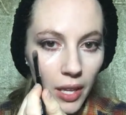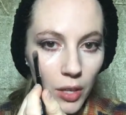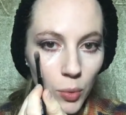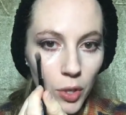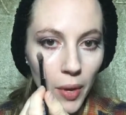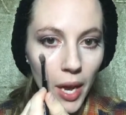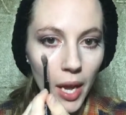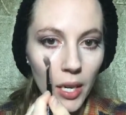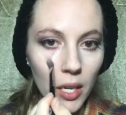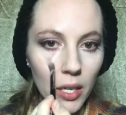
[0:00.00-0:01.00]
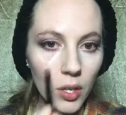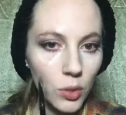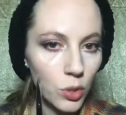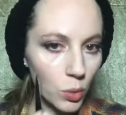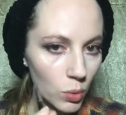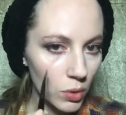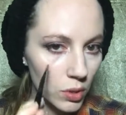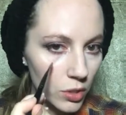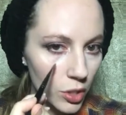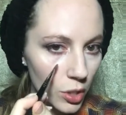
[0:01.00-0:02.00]
like when you add a new
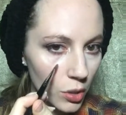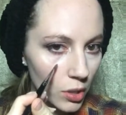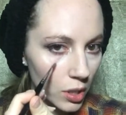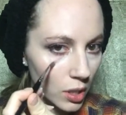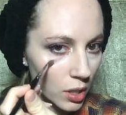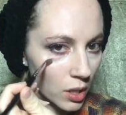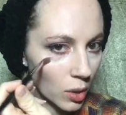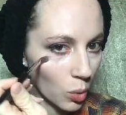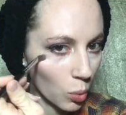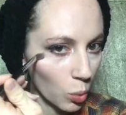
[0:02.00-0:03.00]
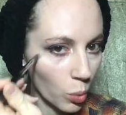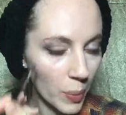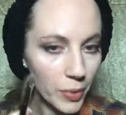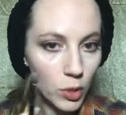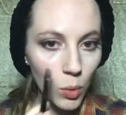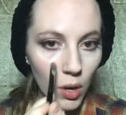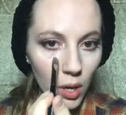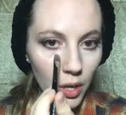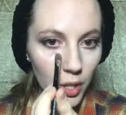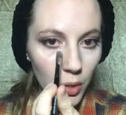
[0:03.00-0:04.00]
tool to your
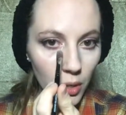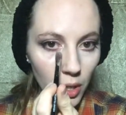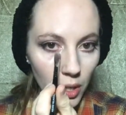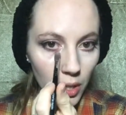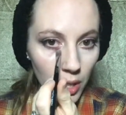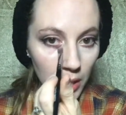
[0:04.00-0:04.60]
repertoire, your